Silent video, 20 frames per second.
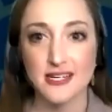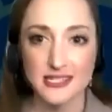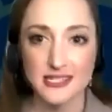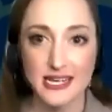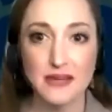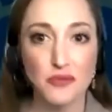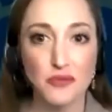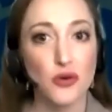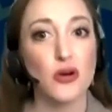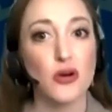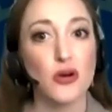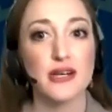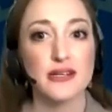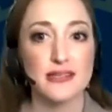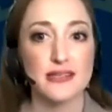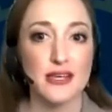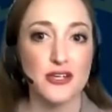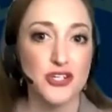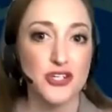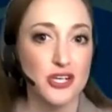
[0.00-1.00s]
take more
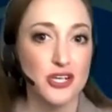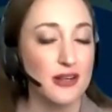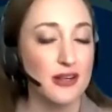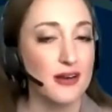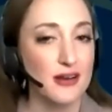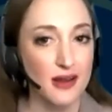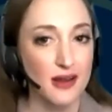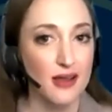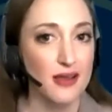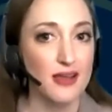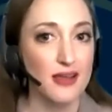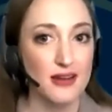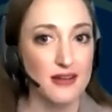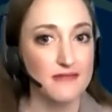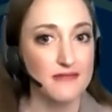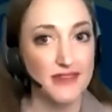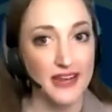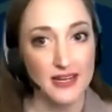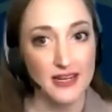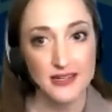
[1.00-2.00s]
organization and
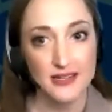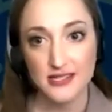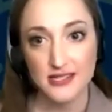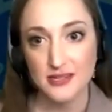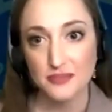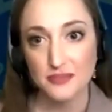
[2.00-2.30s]
advanced